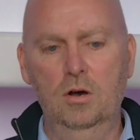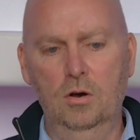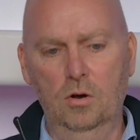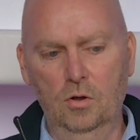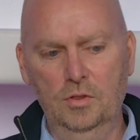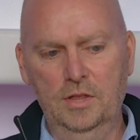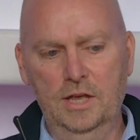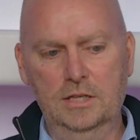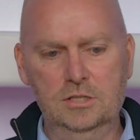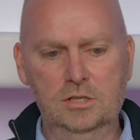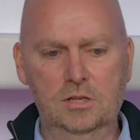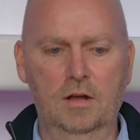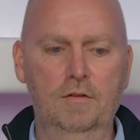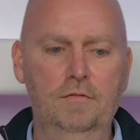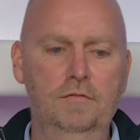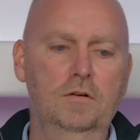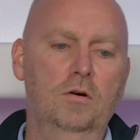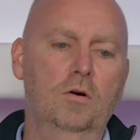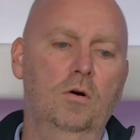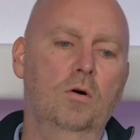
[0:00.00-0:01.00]
all that
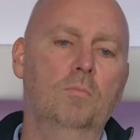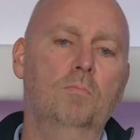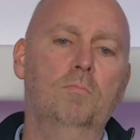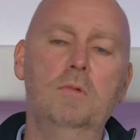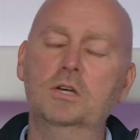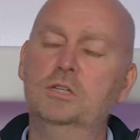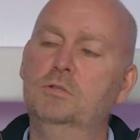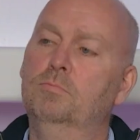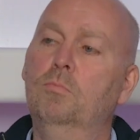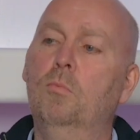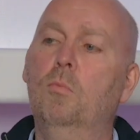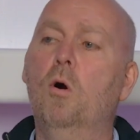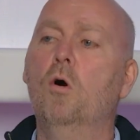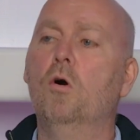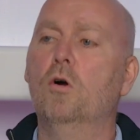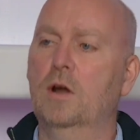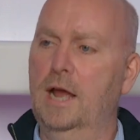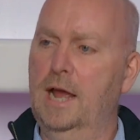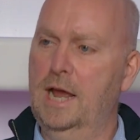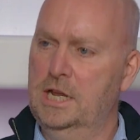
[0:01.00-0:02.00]
stuff on much
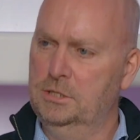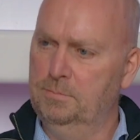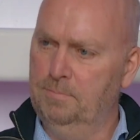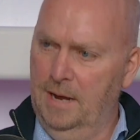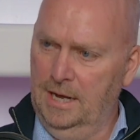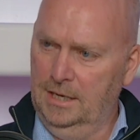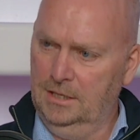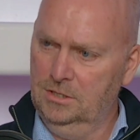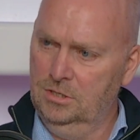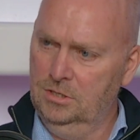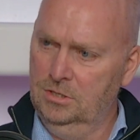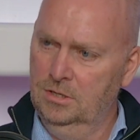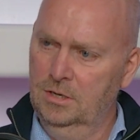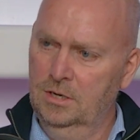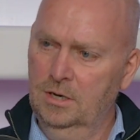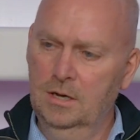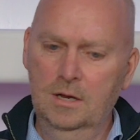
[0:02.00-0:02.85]
more aspects